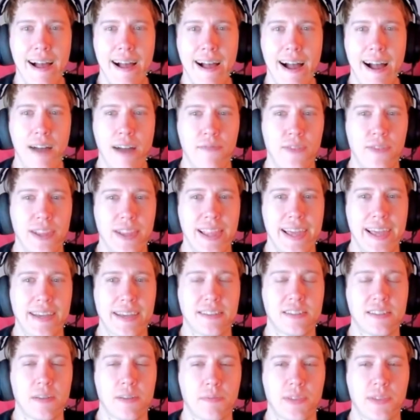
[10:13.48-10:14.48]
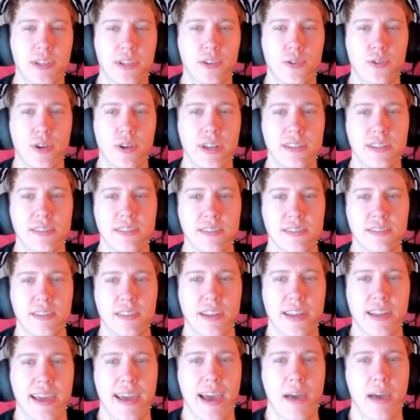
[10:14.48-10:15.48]
I feel like something crazy is
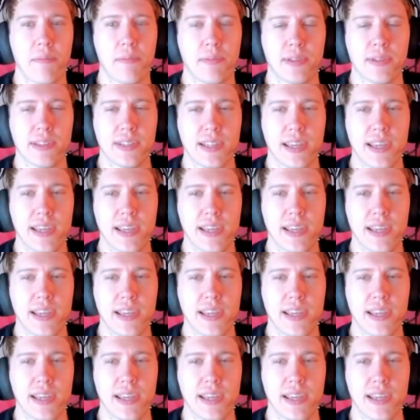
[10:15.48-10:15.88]
gonna happen.